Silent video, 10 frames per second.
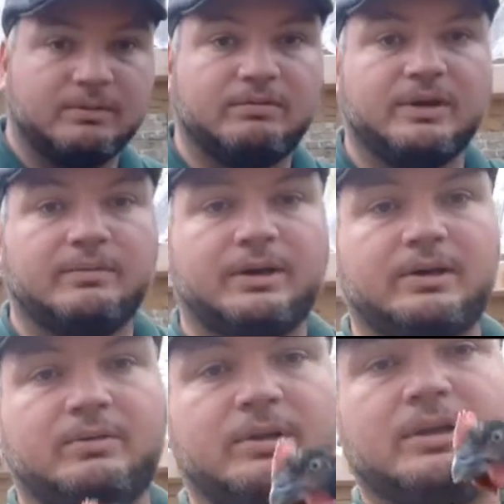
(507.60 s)
the
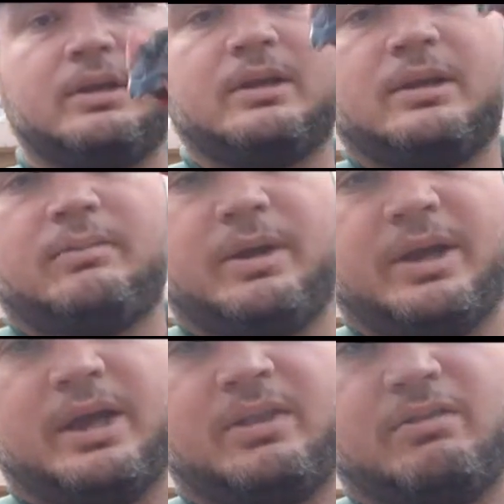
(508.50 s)
female. But
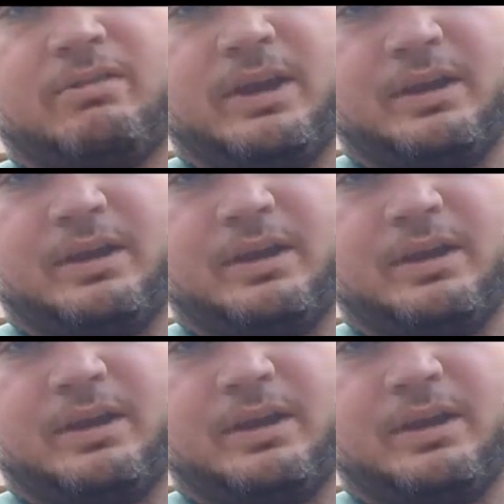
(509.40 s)
again, the feet,